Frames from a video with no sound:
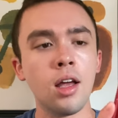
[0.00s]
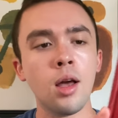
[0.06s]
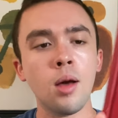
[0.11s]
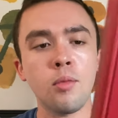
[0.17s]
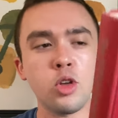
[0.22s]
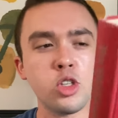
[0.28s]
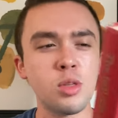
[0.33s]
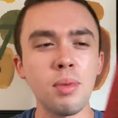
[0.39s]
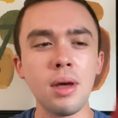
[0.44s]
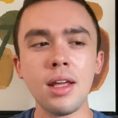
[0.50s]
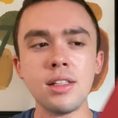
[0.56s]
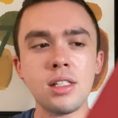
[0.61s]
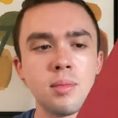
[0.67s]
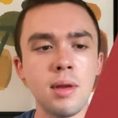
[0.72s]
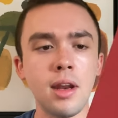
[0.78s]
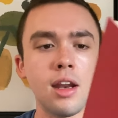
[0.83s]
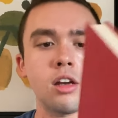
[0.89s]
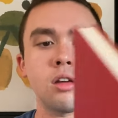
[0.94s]
Just a bit
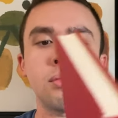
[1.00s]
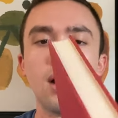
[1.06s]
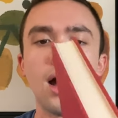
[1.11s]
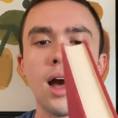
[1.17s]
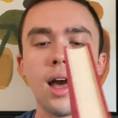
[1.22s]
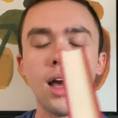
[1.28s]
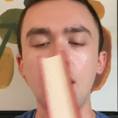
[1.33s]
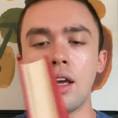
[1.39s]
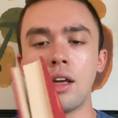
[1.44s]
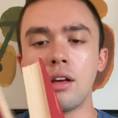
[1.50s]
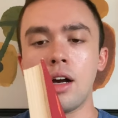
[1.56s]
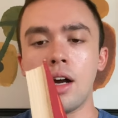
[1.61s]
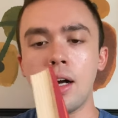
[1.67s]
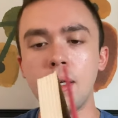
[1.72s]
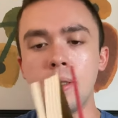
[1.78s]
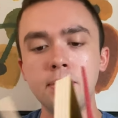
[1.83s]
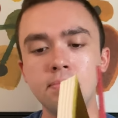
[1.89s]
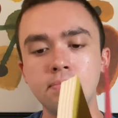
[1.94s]
intimidated by
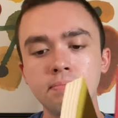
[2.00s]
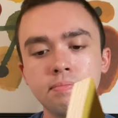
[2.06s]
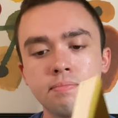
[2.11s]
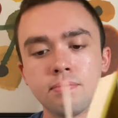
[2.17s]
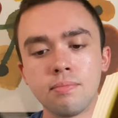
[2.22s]
um,